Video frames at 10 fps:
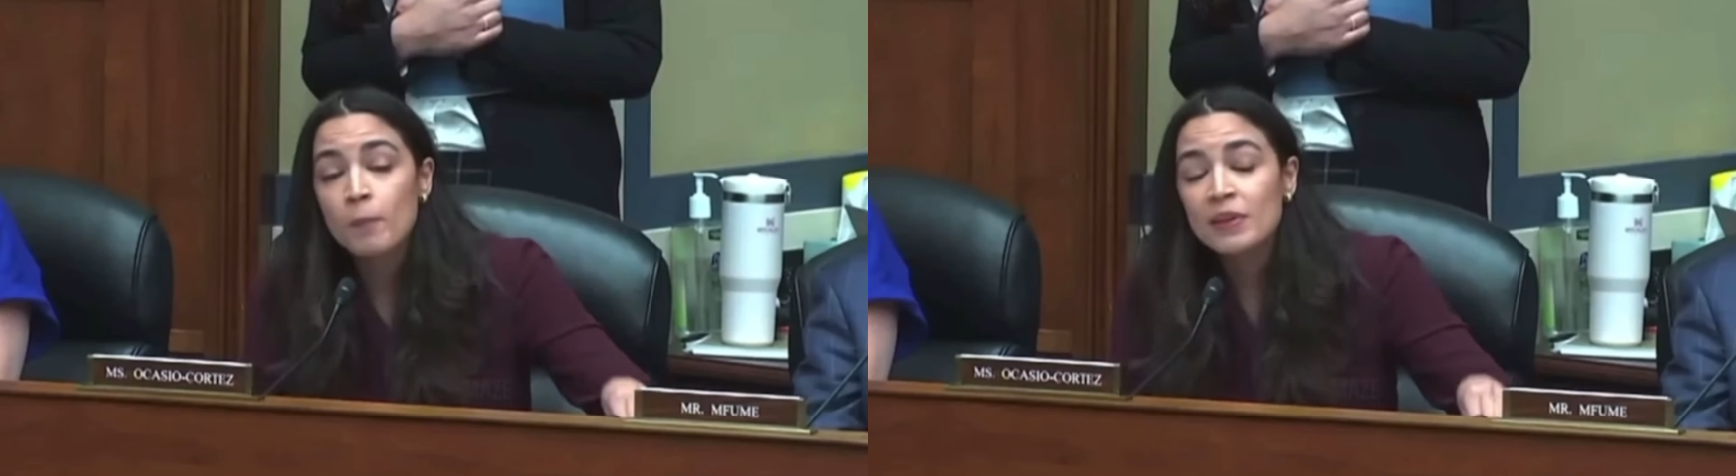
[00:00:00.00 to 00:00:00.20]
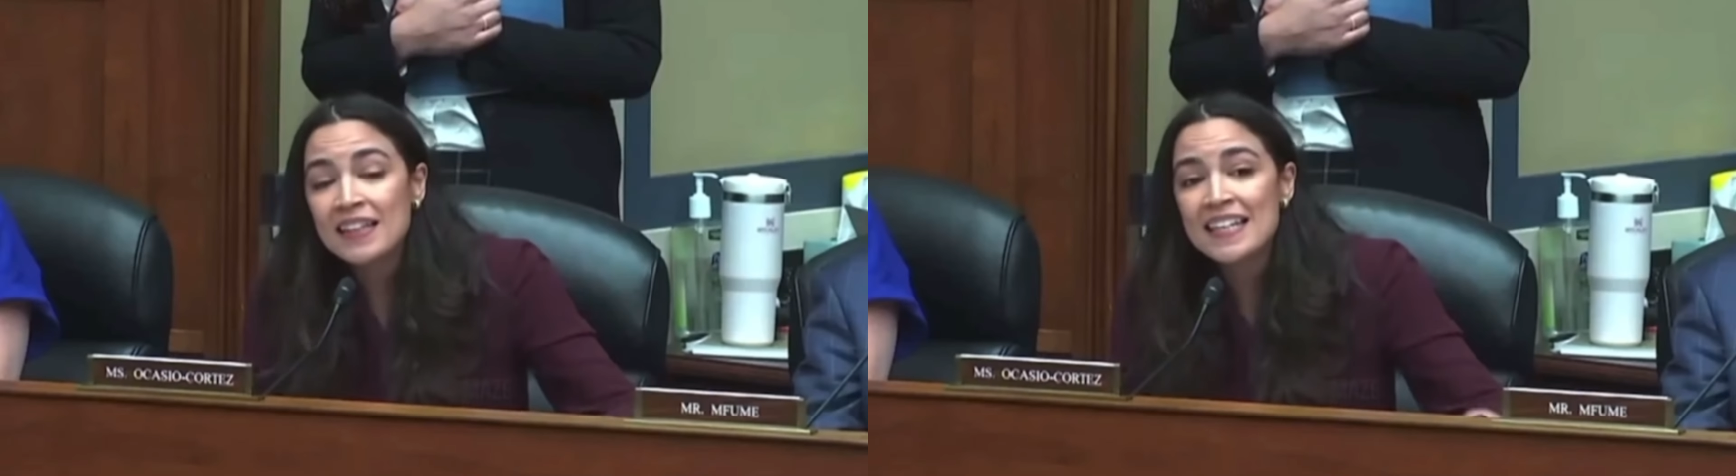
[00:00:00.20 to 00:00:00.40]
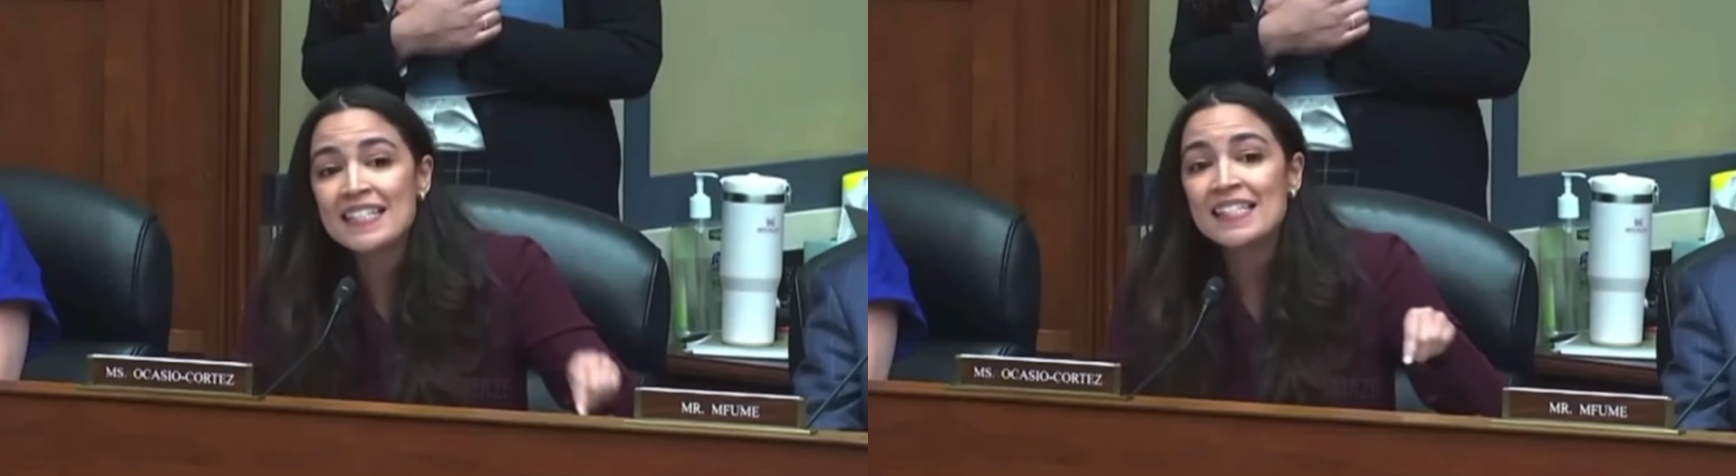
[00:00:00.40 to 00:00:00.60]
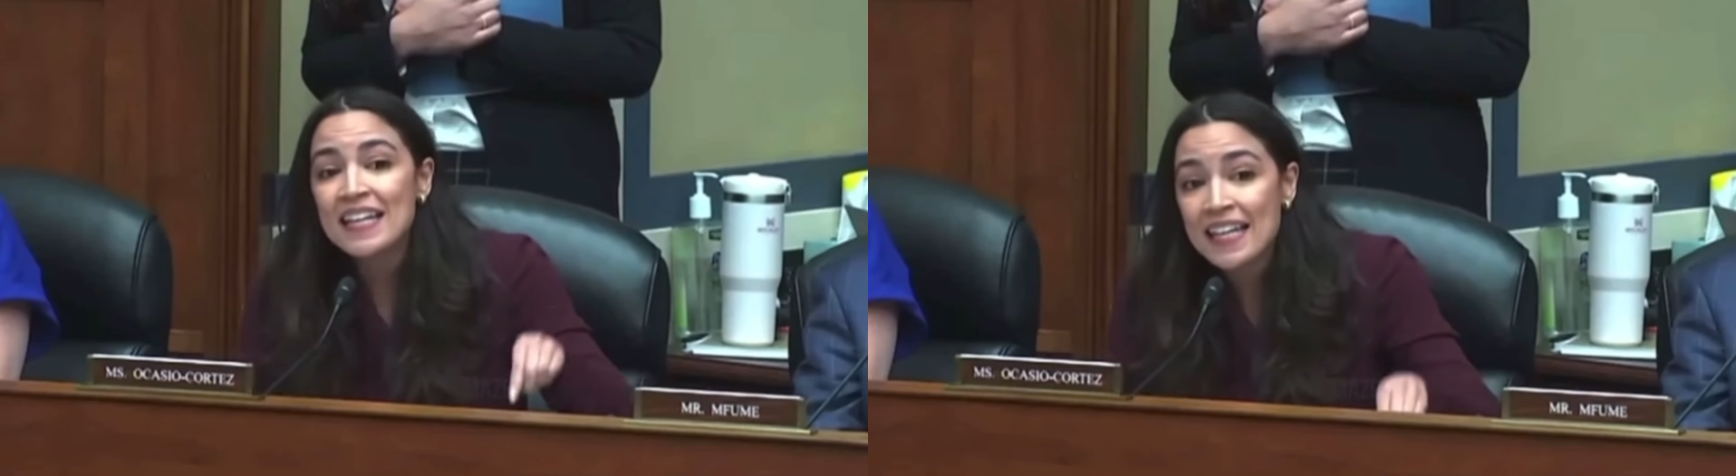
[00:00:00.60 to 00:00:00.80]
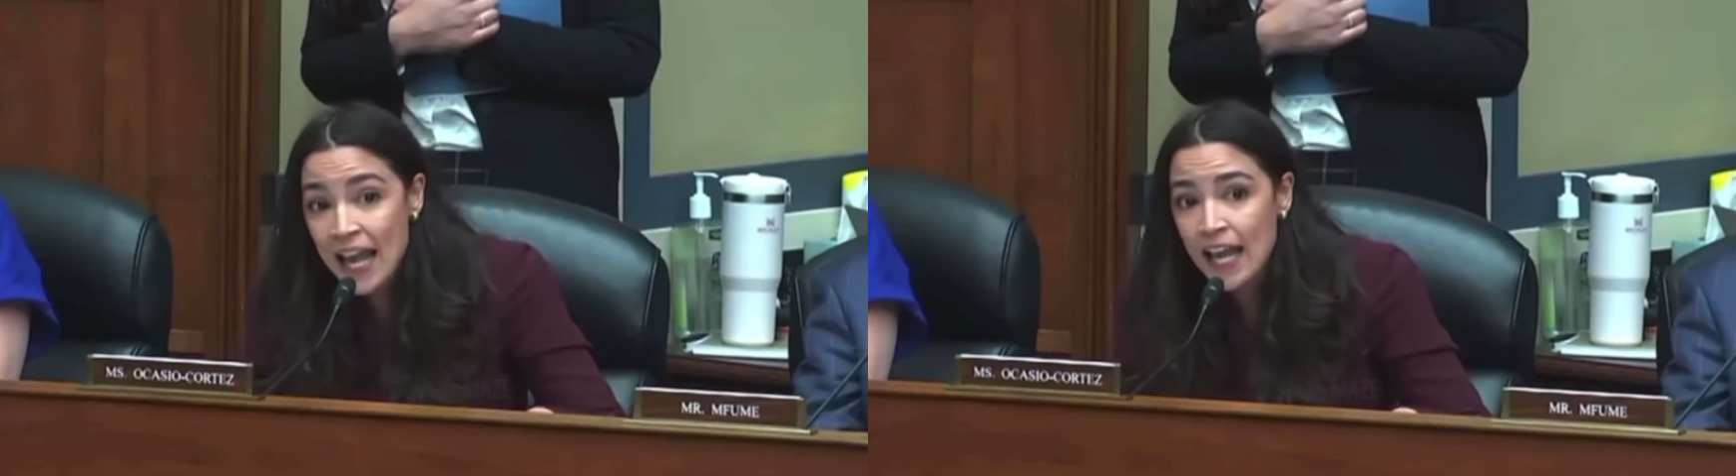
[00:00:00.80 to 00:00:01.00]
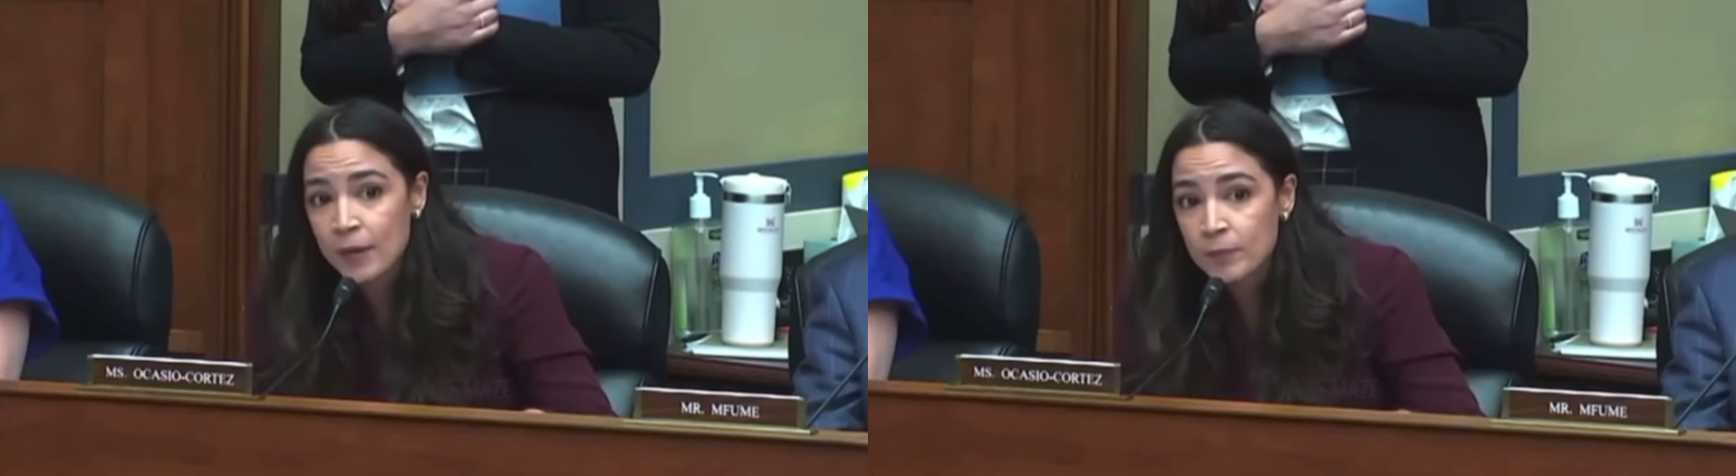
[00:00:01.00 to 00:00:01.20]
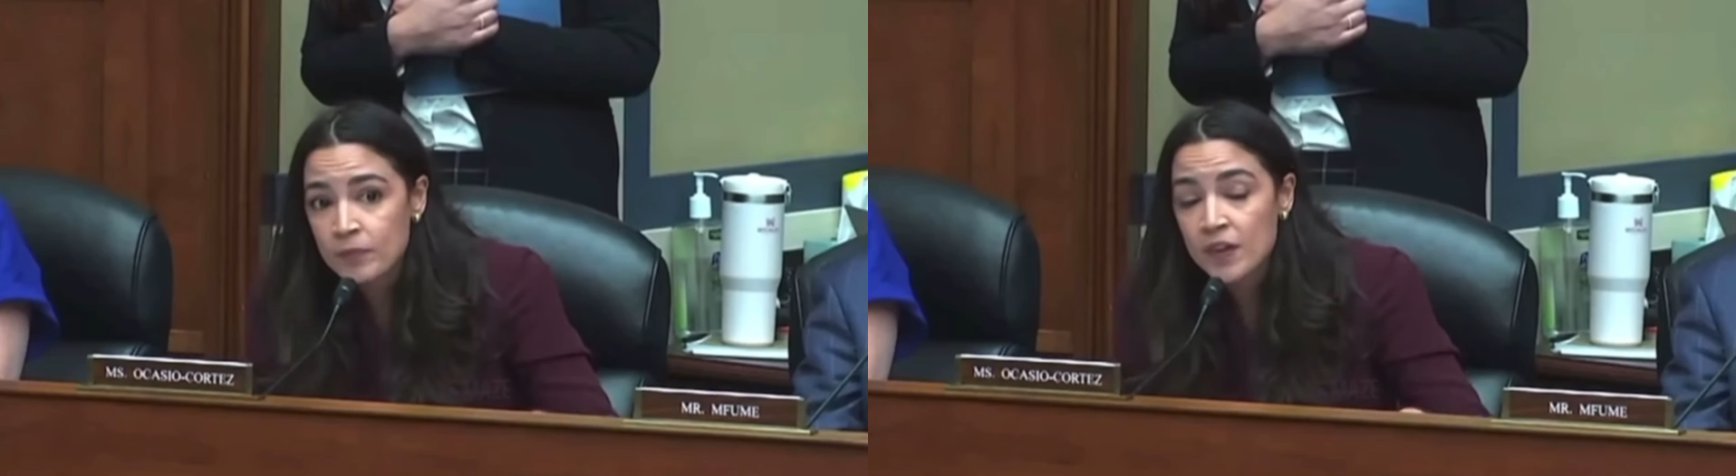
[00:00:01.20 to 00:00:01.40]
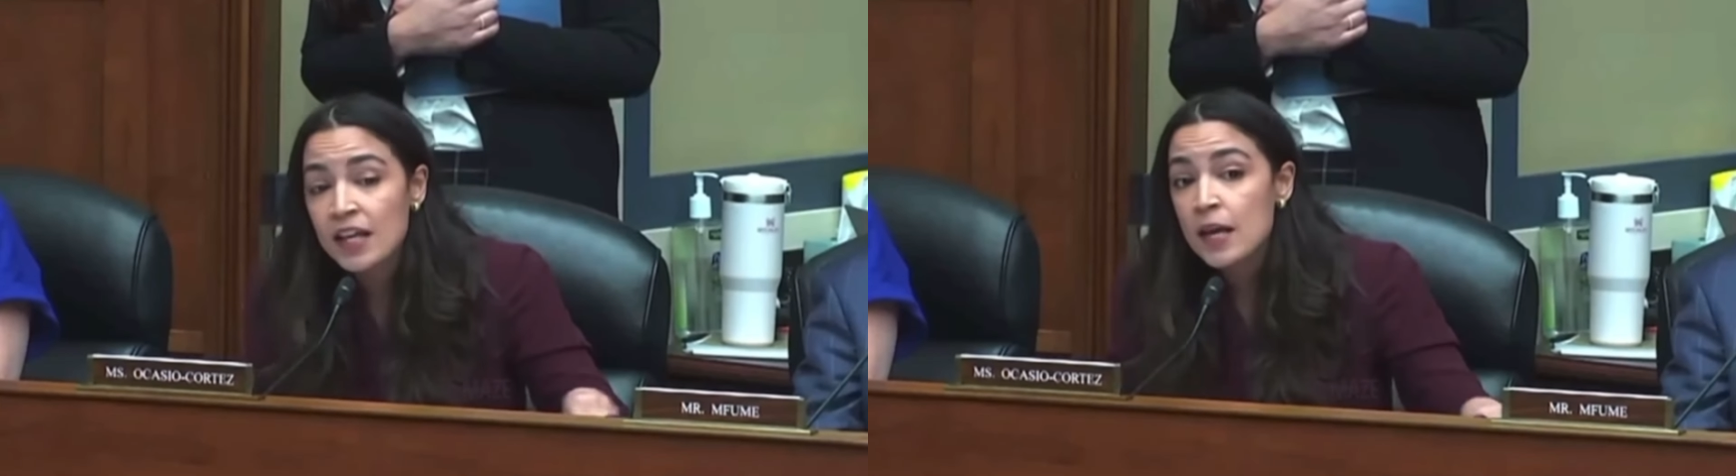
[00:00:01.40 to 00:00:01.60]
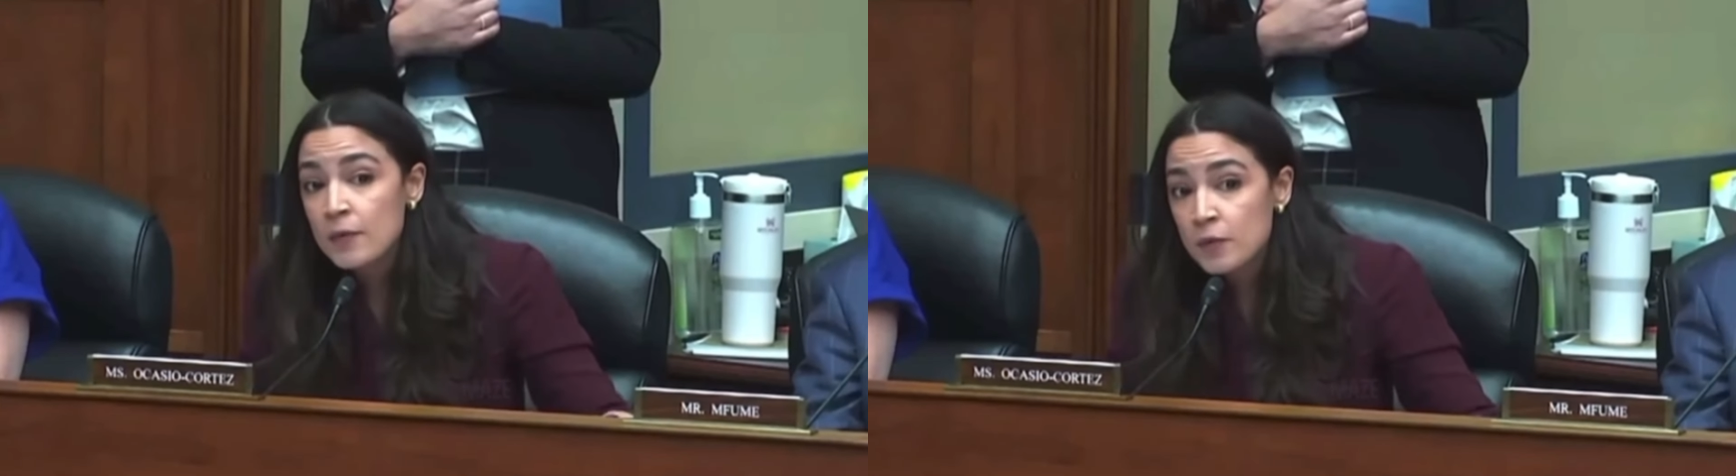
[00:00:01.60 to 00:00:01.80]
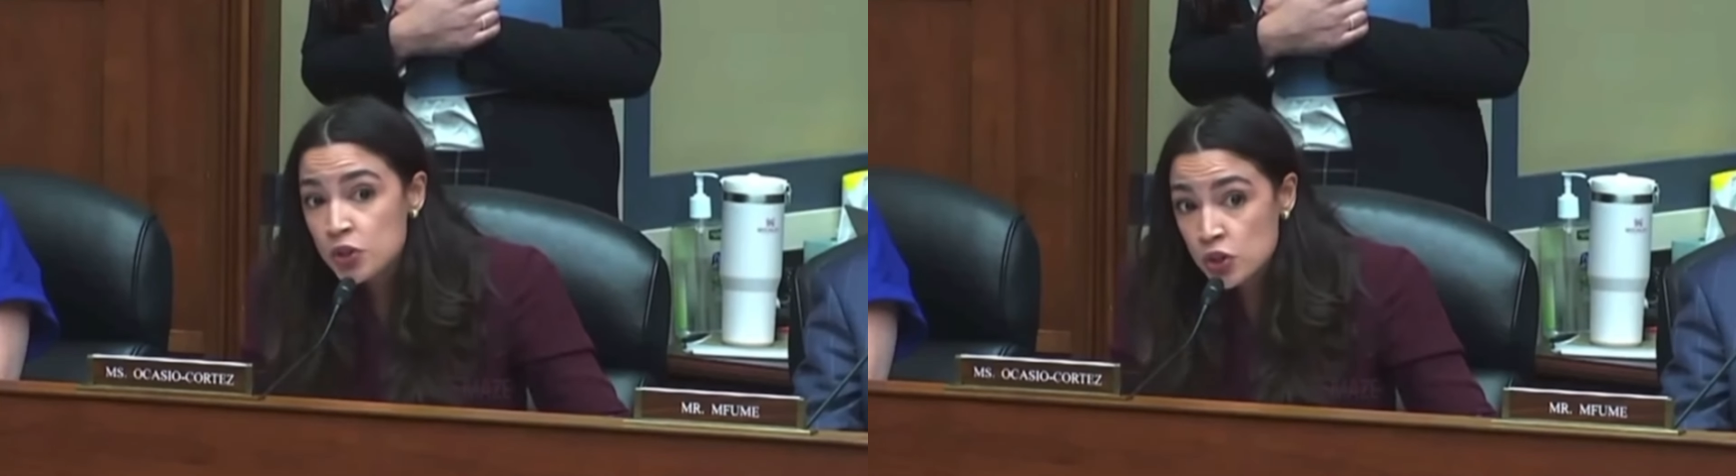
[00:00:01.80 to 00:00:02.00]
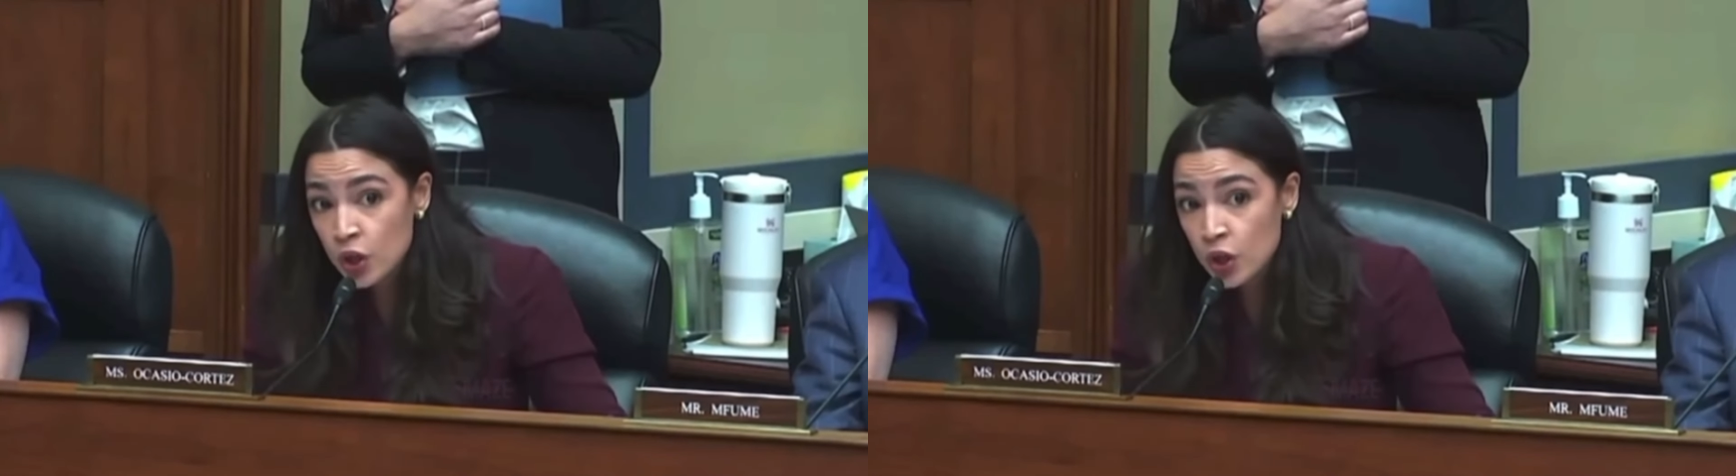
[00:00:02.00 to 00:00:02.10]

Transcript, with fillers: please name, name, the exact statute on